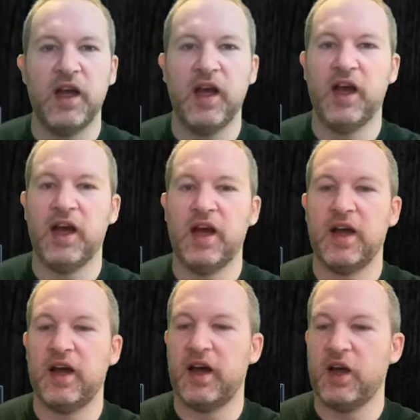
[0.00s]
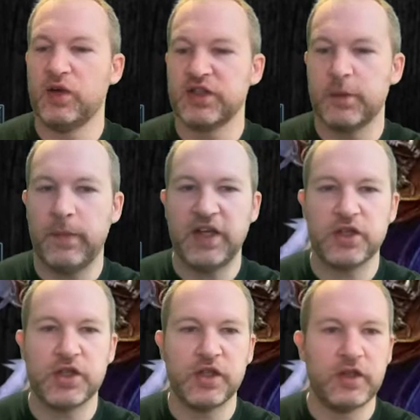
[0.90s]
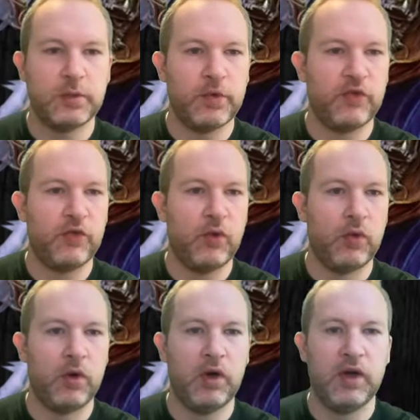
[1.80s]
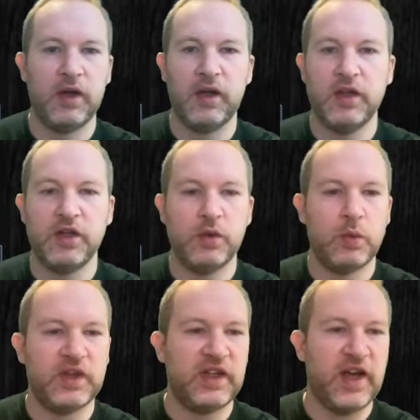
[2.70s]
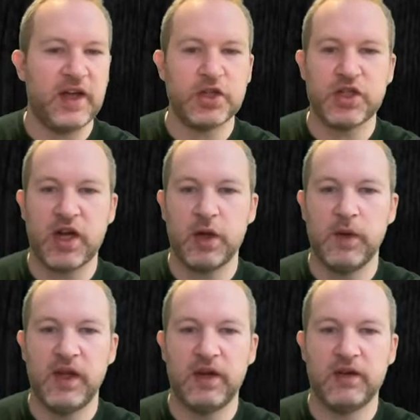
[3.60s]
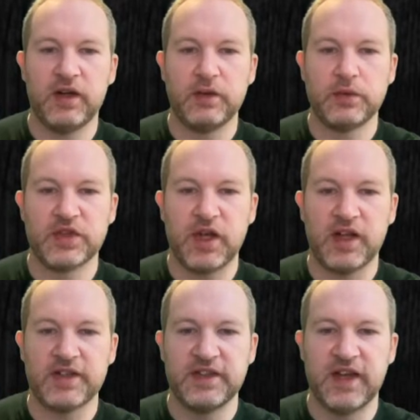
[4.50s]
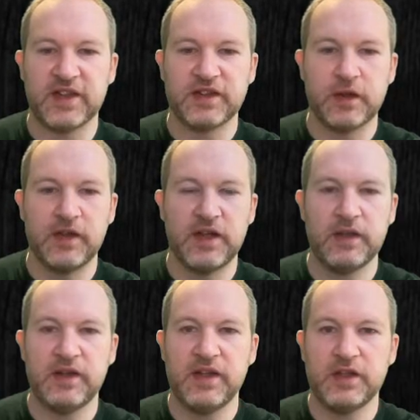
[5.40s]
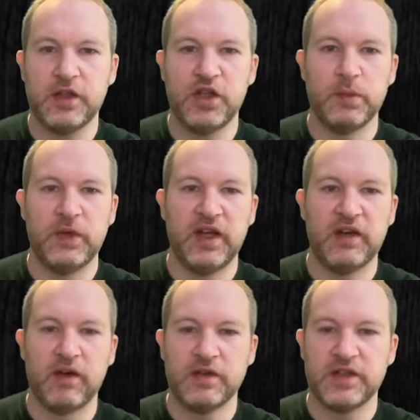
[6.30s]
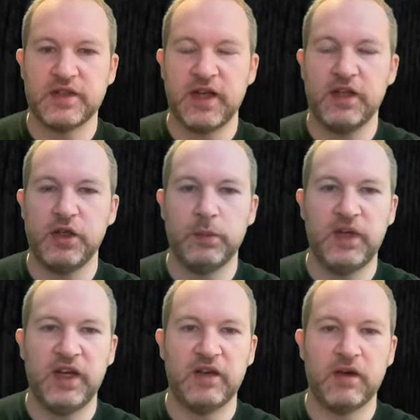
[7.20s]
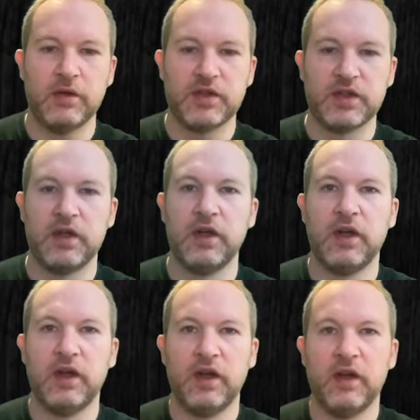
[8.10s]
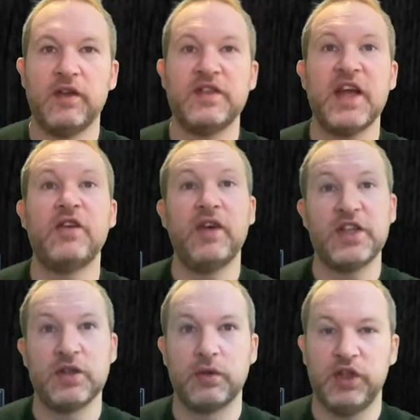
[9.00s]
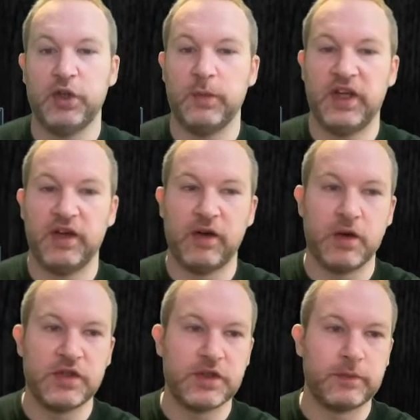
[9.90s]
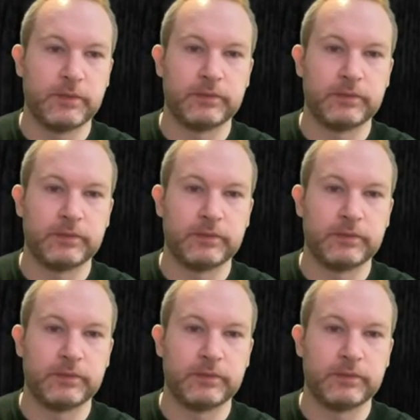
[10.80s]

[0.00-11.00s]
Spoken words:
I also mentioned before you would get a shadow hero starter deck. So these are the human heroes. There's 10 human heroes, 10 original human heroes,